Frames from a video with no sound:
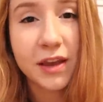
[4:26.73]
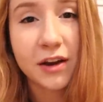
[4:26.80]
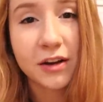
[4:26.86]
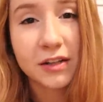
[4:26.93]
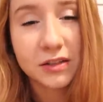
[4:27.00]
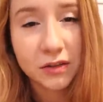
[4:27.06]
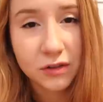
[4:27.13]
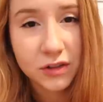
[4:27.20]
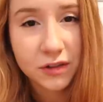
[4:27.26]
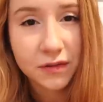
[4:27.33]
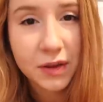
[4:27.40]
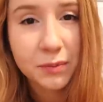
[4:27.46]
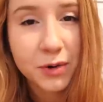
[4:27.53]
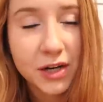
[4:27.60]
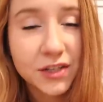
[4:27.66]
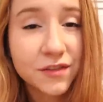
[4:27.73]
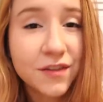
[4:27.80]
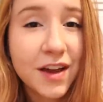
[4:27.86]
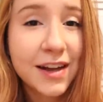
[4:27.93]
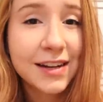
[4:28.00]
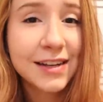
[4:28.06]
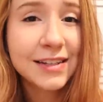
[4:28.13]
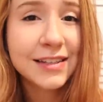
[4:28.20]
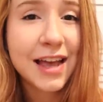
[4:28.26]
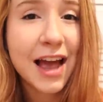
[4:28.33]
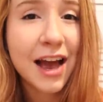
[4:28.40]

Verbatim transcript: they are exclusively breastfed is